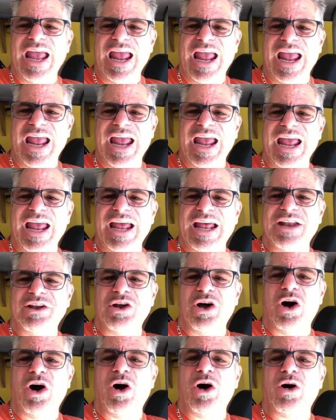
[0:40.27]
And
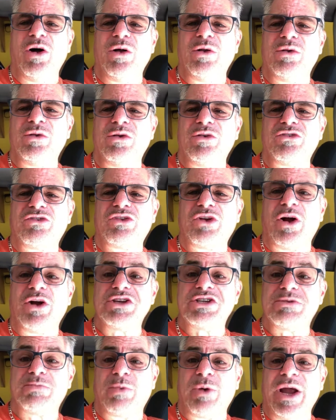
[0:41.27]
I'll
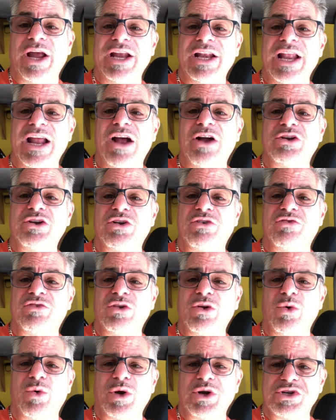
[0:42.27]
start spraying down your
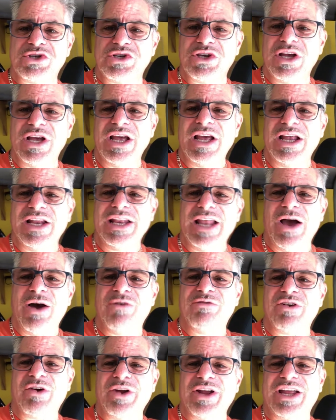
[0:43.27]
floors. Now
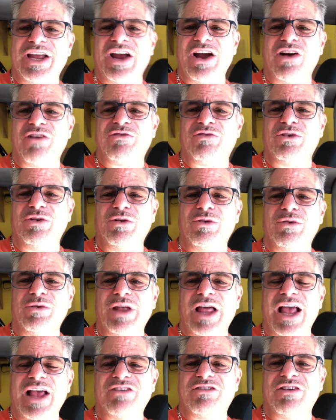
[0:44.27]
I'm very careful
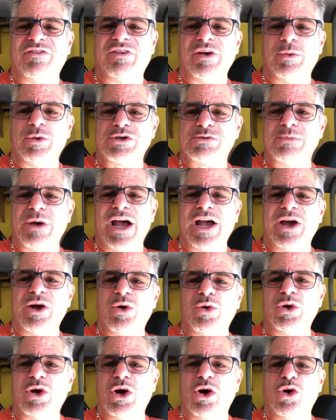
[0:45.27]
as if it was my
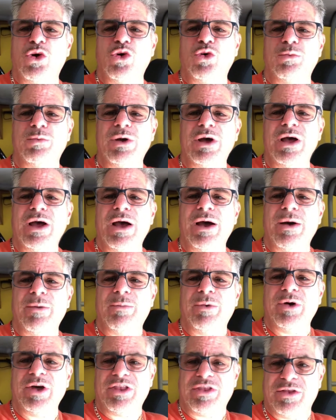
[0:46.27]
own home
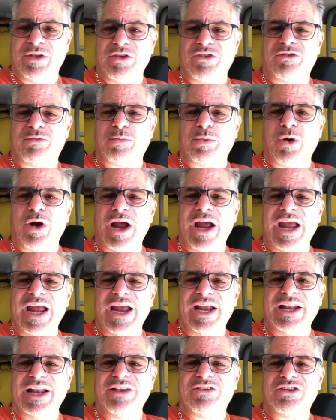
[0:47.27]
with the
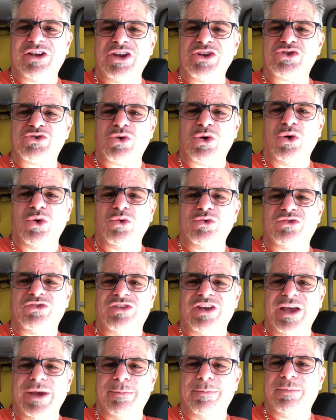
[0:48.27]
spray and it's controlled
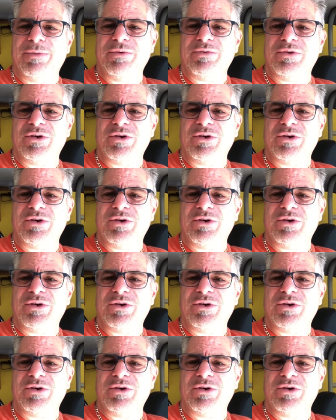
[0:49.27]
tip.